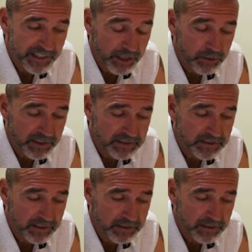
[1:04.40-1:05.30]
do I
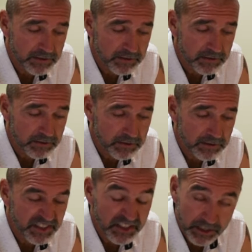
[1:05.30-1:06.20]
say this,
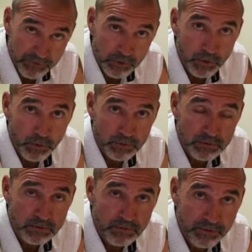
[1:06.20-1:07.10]

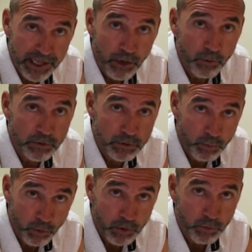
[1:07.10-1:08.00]
difficult flour to
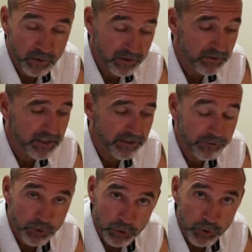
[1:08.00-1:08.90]
work with if
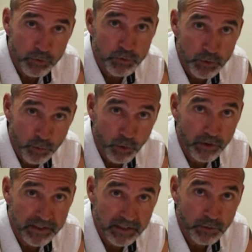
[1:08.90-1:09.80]
you're used to
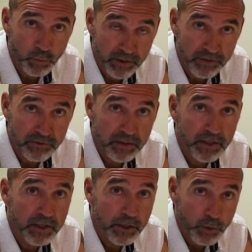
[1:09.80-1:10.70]
working with
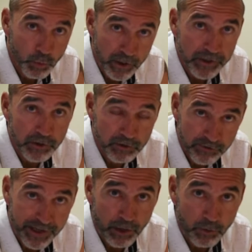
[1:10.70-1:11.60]
regular
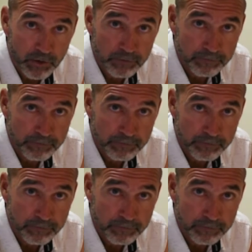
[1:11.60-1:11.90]
flour.